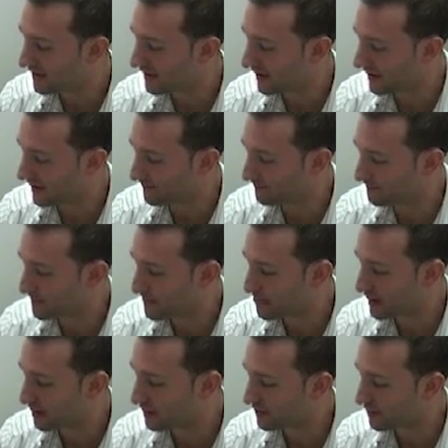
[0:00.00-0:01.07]

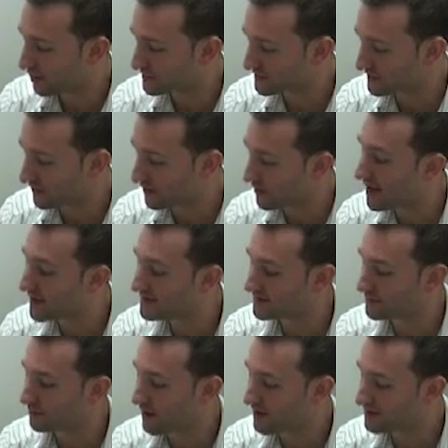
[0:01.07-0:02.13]
also their
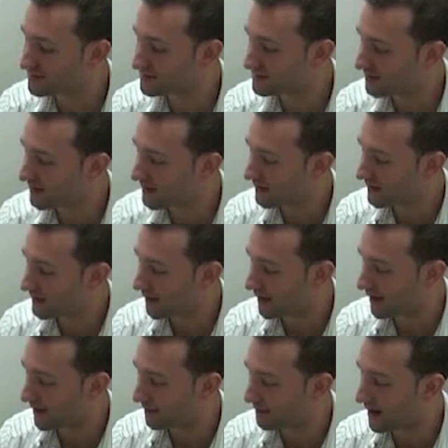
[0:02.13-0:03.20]
heights and weights,
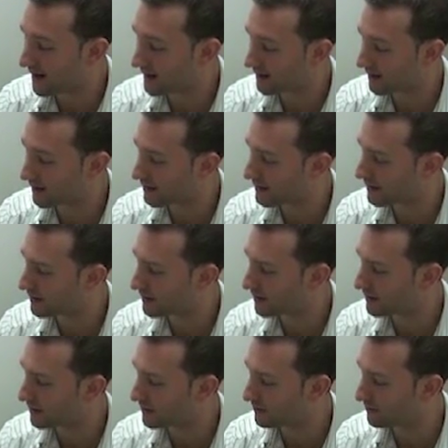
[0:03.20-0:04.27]
eye color, hair
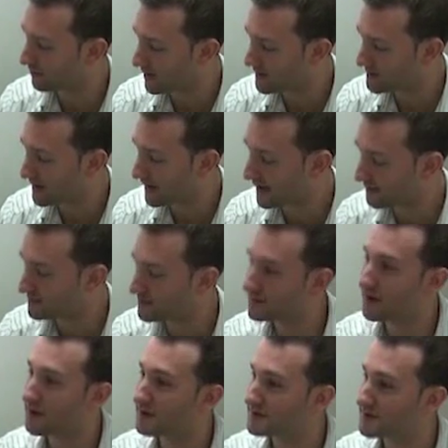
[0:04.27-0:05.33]
color, blood type. Do you
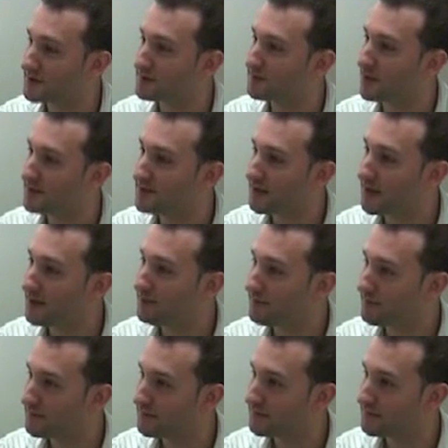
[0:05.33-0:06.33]
know your son's blood type?